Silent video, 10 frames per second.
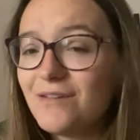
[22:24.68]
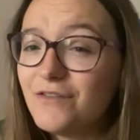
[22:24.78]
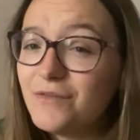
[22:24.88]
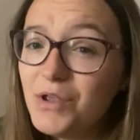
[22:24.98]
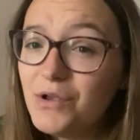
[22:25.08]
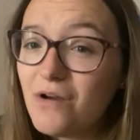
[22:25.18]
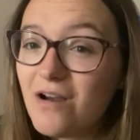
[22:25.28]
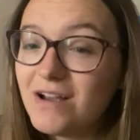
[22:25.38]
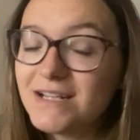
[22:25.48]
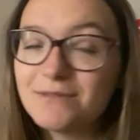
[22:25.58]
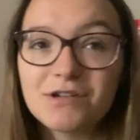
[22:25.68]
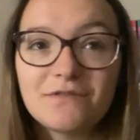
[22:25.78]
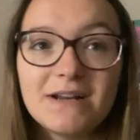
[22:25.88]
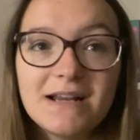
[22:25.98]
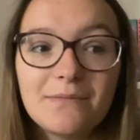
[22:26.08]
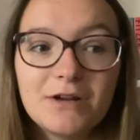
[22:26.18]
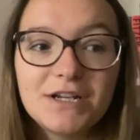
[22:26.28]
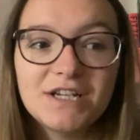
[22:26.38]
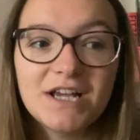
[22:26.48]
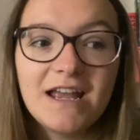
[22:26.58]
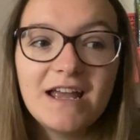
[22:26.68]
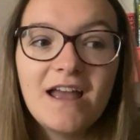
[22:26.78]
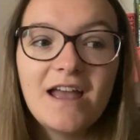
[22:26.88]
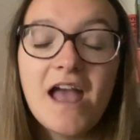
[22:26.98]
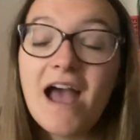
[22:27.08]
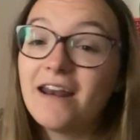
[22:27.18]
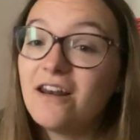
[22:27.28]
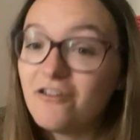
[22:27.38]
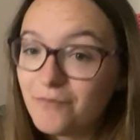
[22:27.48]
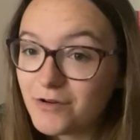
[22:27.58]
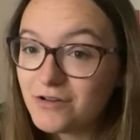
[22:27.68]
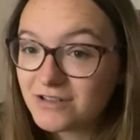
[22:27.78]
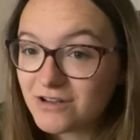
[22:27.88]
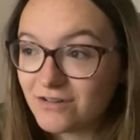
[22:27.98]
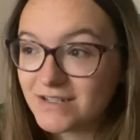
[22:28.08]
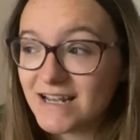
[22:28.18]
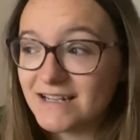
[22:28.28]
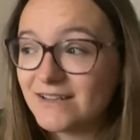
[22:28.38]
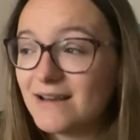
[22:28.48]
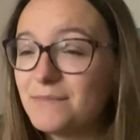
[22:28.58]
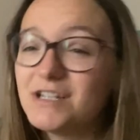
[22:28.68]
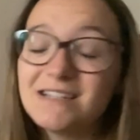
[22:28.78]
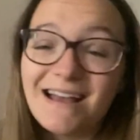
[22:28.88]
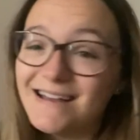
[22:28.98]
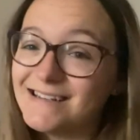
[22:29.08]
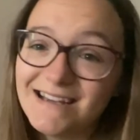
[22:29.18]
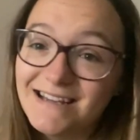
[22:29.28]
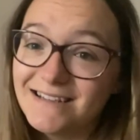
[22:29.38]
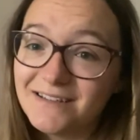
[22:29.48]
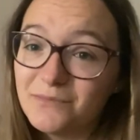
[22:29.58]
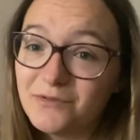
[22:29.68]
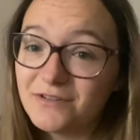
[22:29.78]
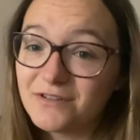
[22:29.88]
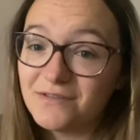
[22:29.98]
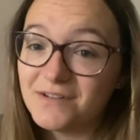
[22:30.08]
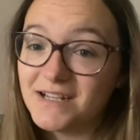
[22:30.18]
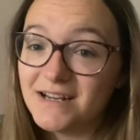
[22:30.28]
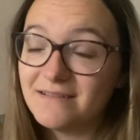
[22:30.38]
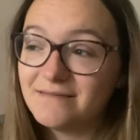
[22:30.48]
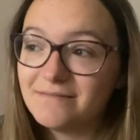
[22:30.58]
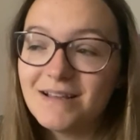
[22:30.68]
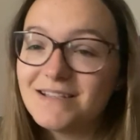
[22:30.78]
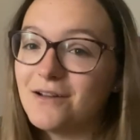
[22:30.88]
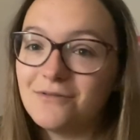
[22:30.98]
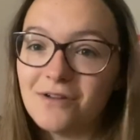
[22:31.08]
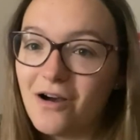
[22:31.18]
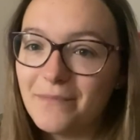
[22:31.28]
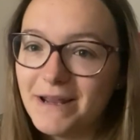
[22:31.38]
from you guys, which I really appreciate. And a lot of Bruce content. So let me just edit in some Bruce content. There's no harm in